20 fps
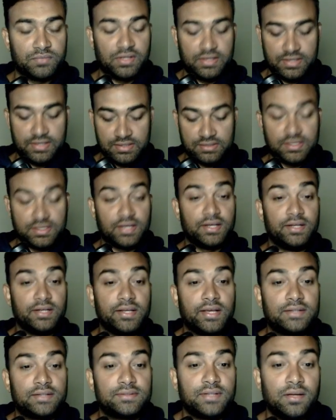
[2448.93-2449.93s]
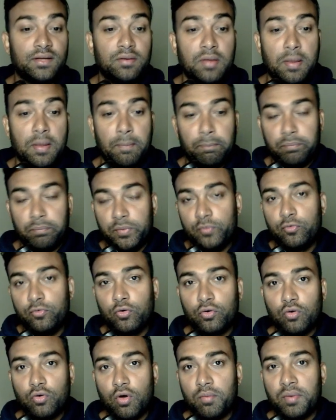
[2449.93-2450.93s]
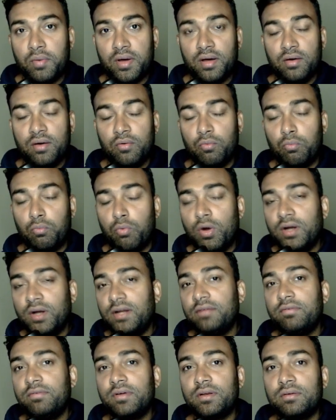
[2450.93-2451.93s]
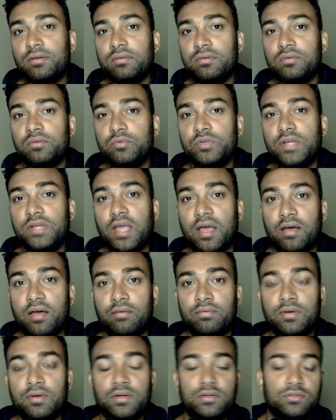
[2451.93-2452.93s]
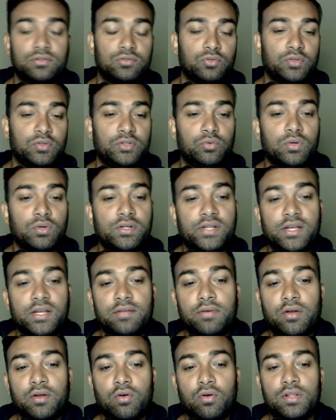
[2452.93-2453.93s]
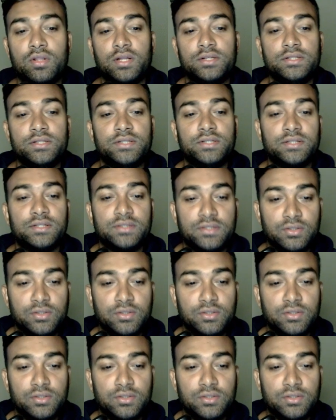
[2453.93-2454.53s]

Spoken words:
Is there any extra? Before comma whatever we have, so it will deliver all the details.